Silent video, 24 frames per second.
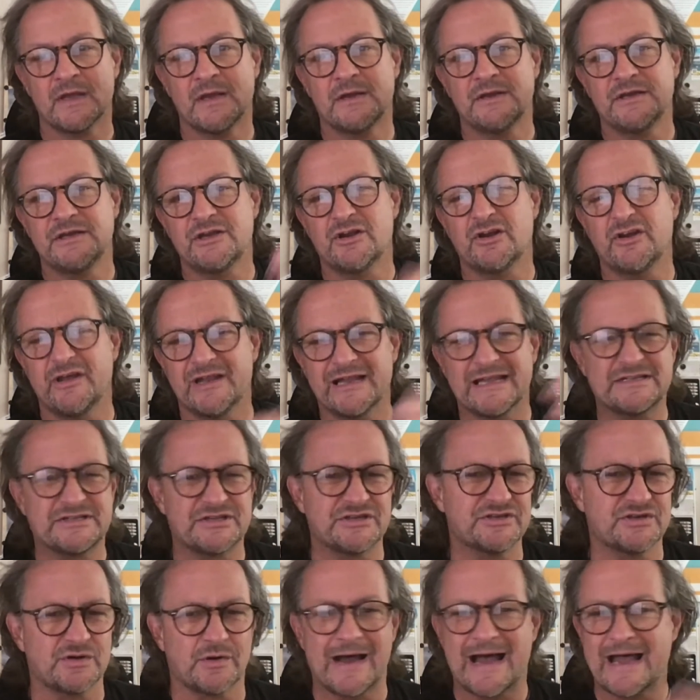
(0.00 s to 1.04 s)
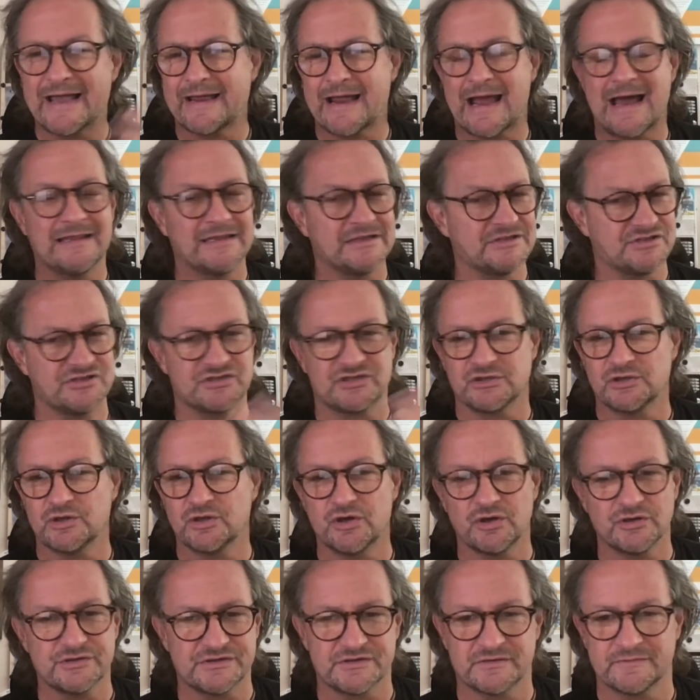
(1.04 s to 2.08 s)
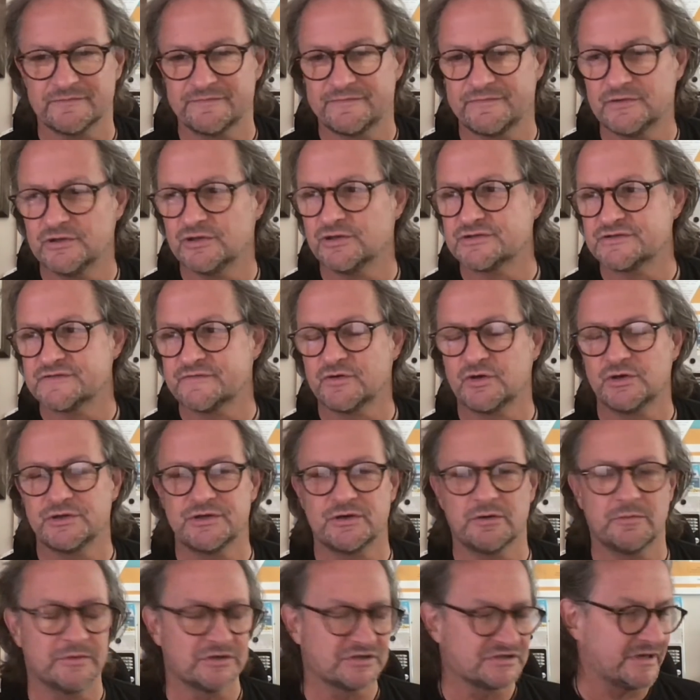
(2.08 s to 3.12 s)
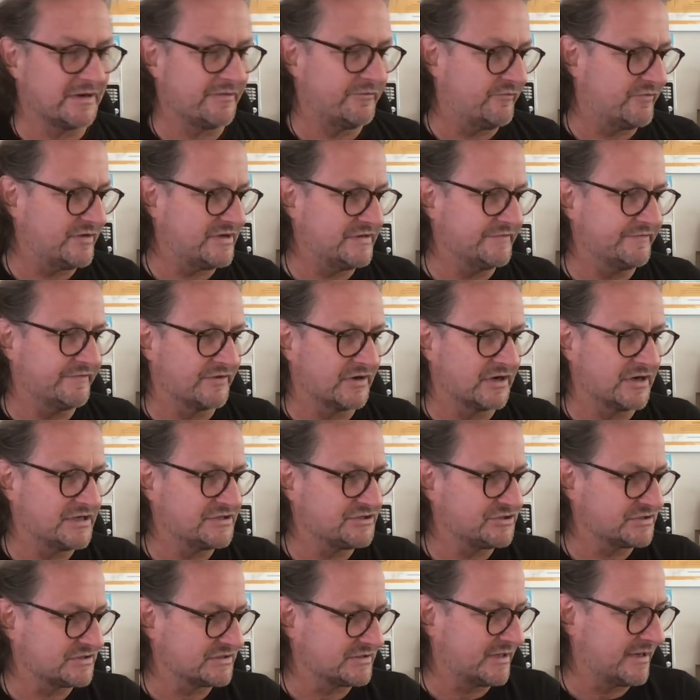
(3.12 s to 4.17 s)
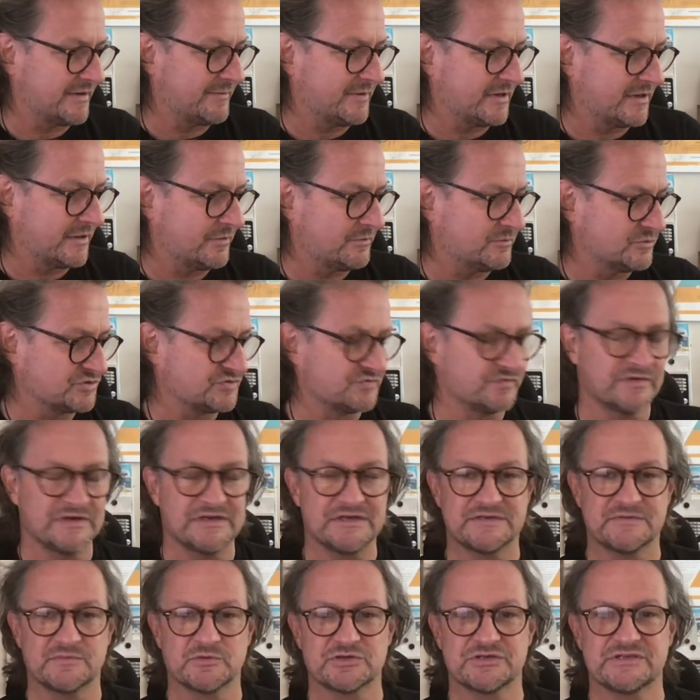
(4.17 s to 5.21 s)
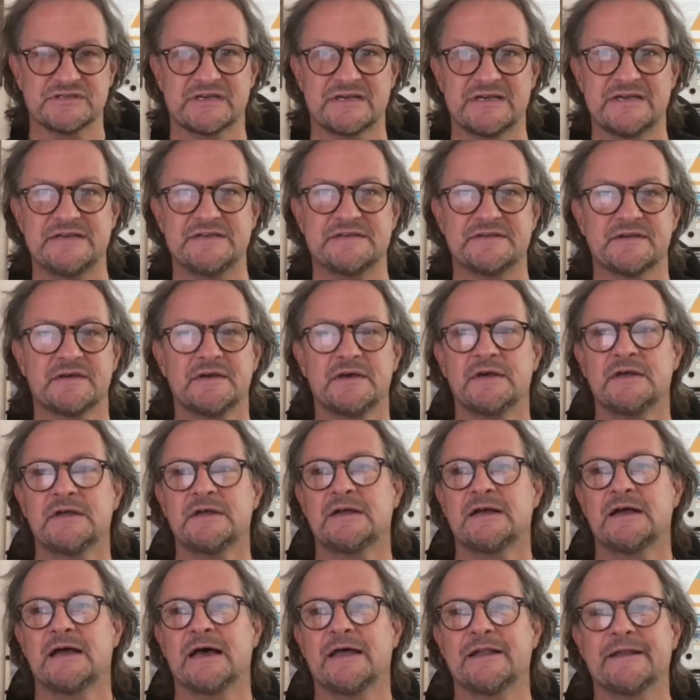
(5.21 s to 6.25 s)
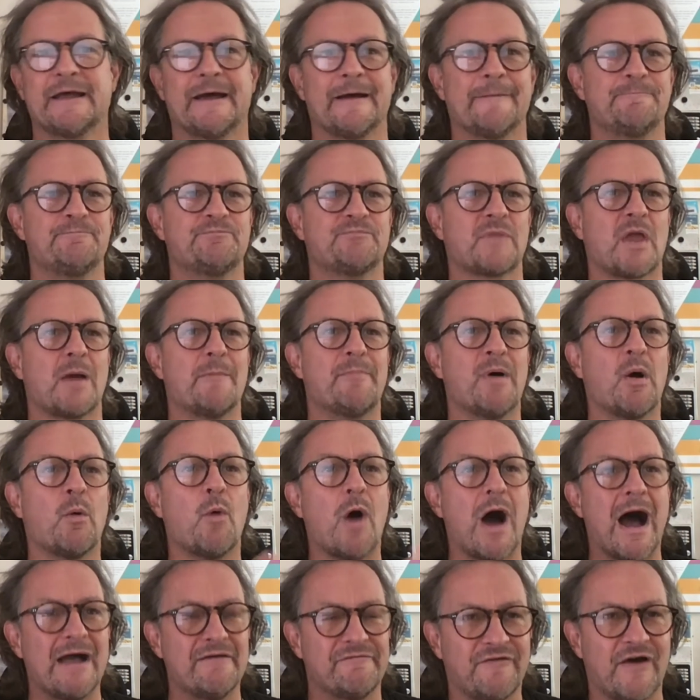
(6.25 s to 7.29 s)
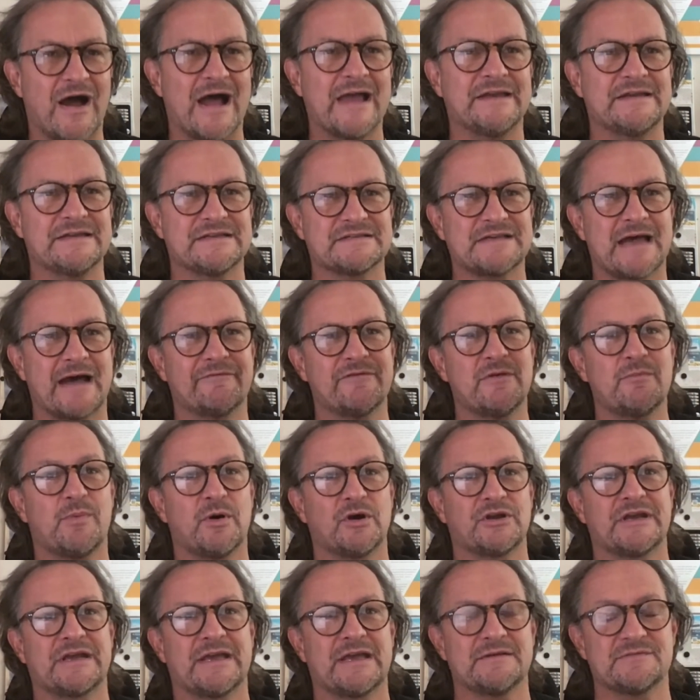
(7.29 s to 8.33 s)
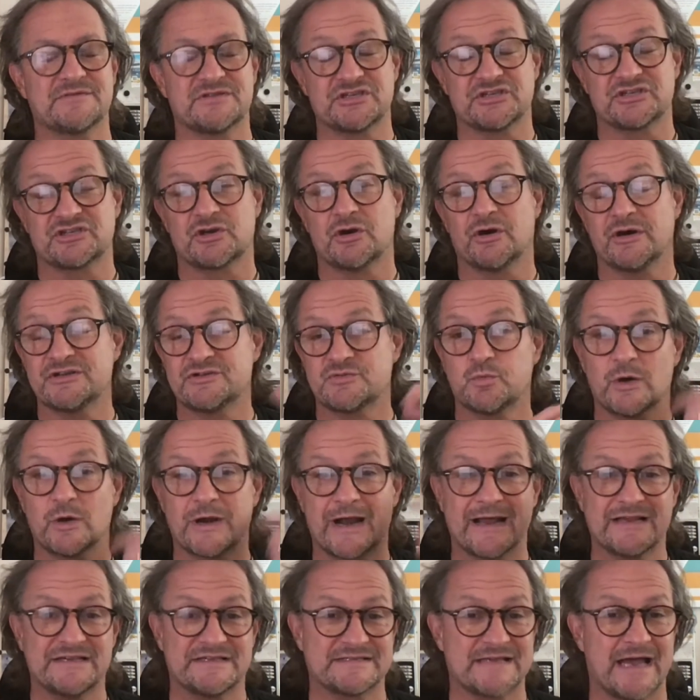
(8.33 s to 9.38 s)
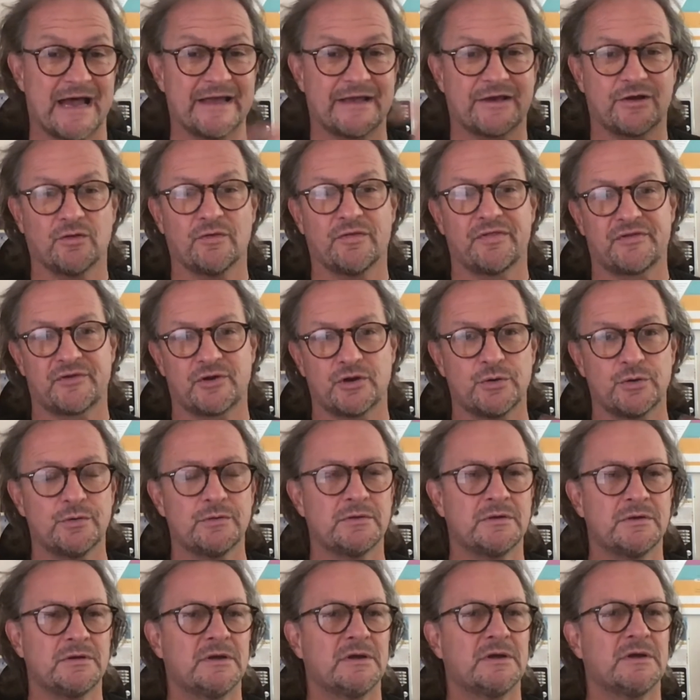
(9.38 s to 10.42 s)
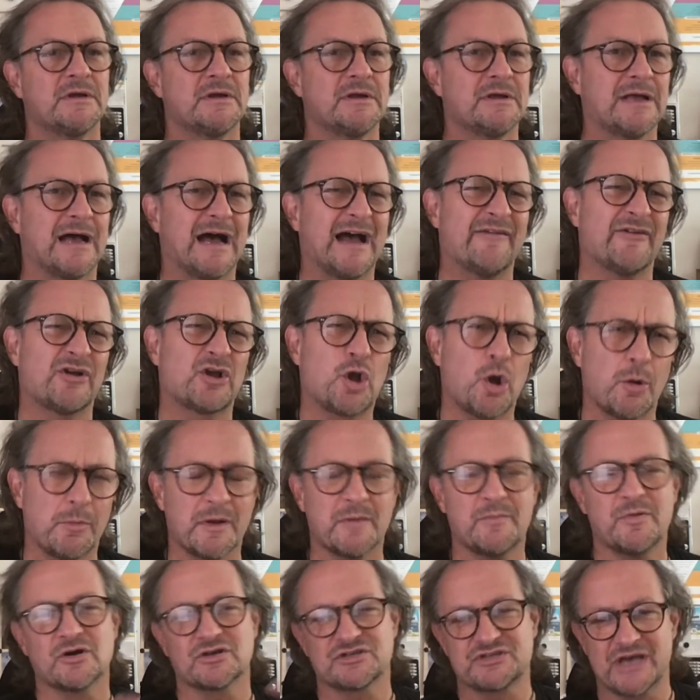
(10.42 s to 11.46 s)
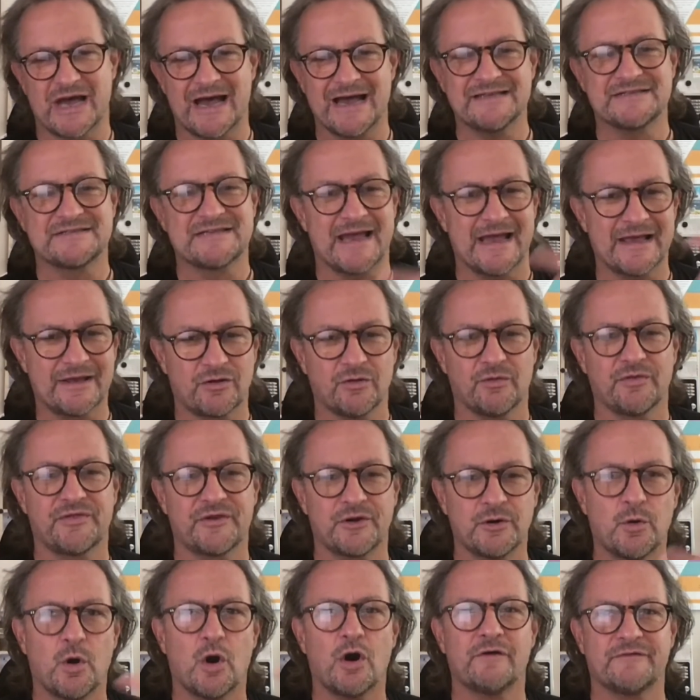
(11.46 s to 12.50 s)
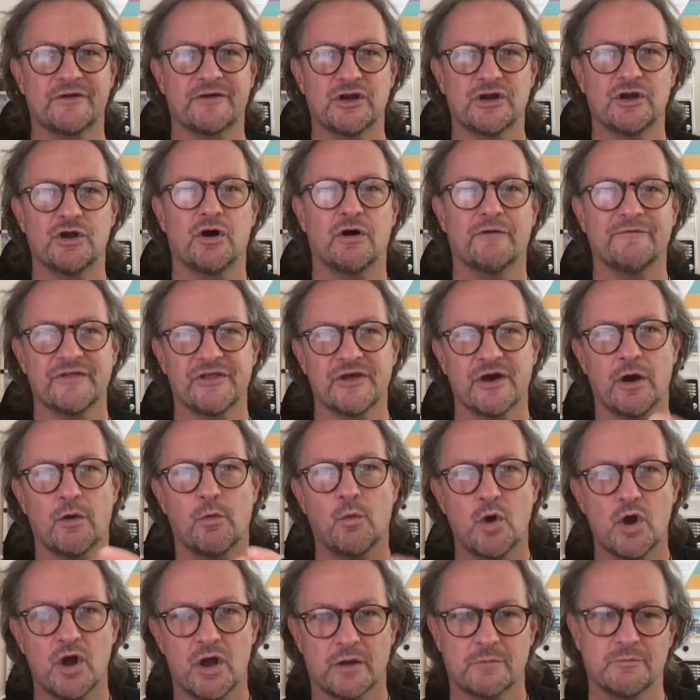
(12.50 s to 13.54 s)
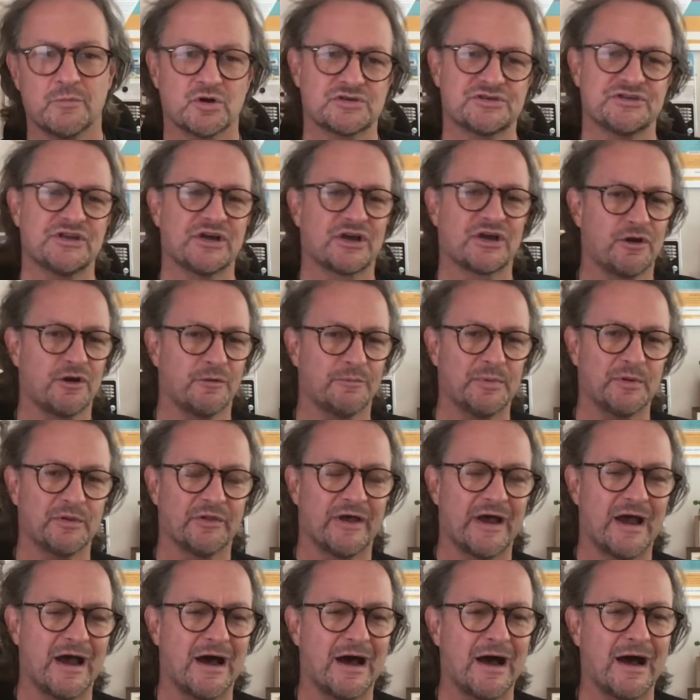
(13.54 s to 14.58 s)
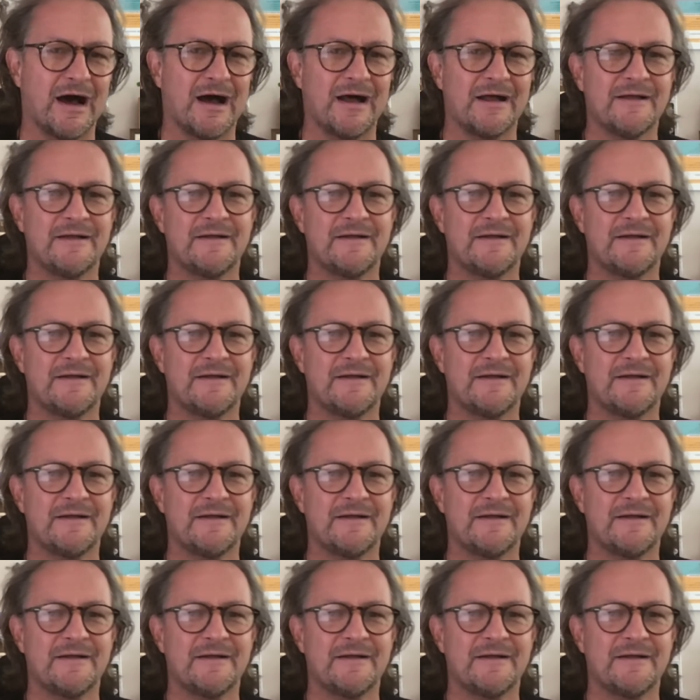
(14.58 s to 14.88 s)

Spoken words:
you listen to, I listen to loads of audio books. I read voraciously. I mean, I almost read as much as I eat. And but what I find is having Body Keeps the Score, it's one I cycle through. I have a couple of books that I cycle through over and over that are workbooks, and a couple that are